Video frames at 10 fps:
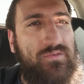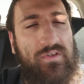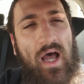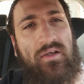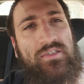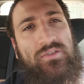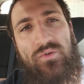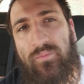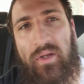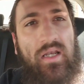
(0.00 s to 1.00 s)
of
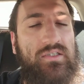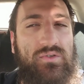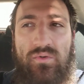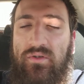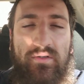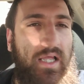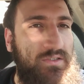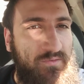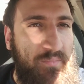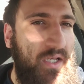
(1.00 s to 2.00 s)
thousands or millions or
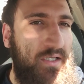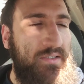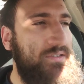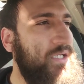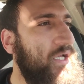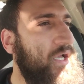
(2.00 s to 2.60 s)
tens of millions